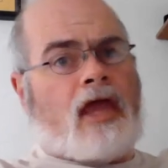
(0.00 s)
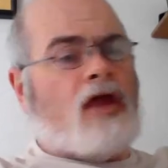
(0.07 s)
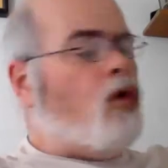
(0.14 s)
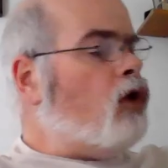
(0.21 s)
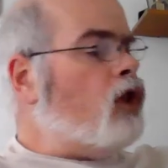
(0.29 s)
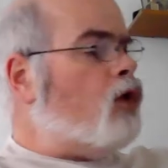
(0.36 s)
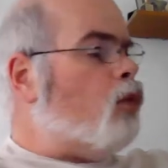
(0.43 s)
It
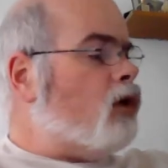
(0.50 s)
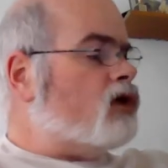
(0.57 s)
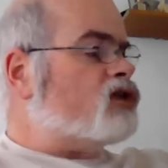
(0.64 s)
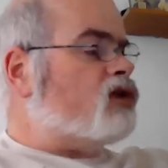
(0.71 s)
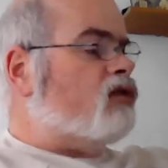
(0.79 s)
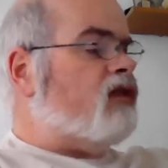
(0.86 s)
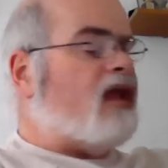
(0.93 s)
only
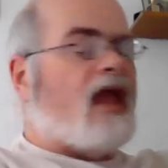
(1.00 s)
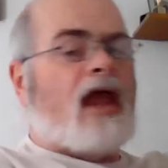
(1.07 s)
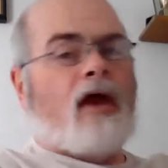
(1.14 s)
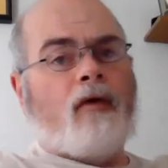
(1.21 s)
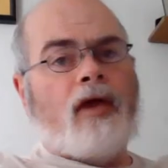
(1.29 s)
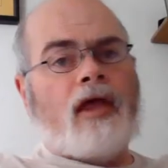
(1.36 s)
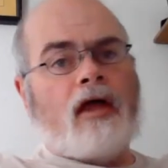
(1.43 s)
works on the
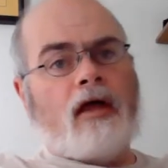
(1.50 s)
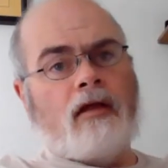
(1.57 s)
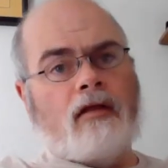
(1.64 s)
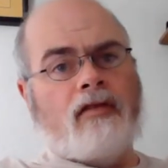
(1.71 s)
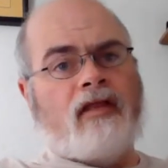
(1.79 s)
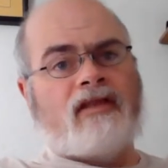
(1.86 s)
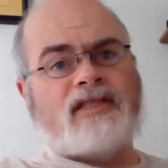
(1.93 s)
area
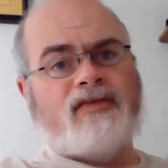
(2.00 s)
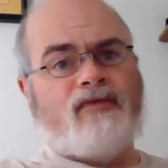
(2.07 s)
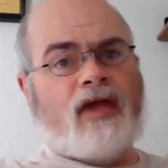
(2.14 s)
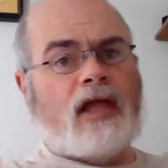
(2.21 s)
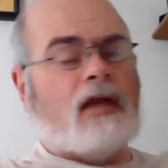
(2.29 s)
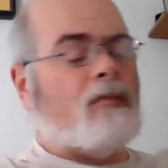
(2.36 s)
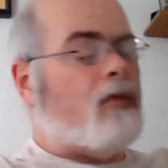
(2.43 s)
that's
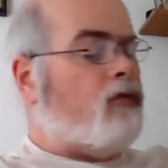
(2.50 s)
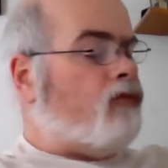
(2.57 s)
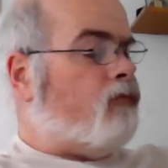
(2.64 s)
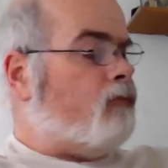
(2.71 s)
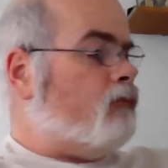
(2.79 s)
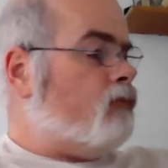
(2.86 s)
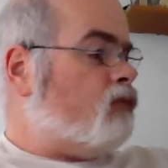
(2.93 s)
available
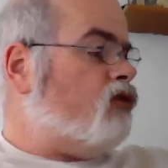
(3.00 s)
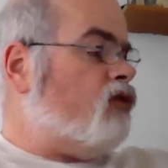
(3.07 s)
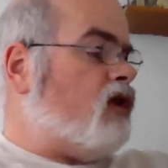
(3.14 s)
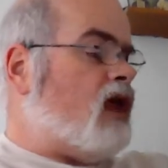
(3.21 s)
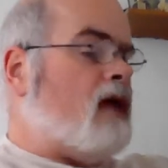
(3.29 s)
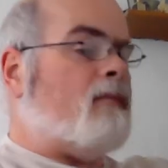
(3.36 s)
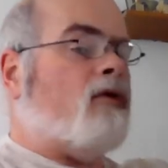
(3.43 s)
to
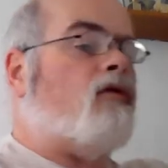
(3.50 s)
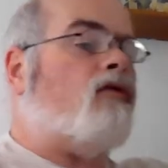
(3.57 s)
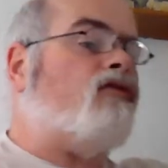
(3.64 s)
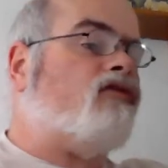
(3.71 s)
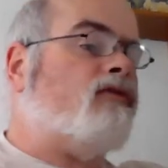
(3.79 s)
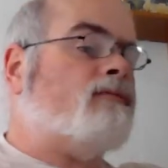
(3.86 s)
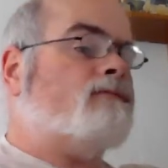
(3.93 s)
the
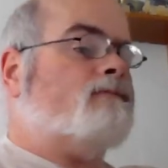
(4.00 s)
chemicals.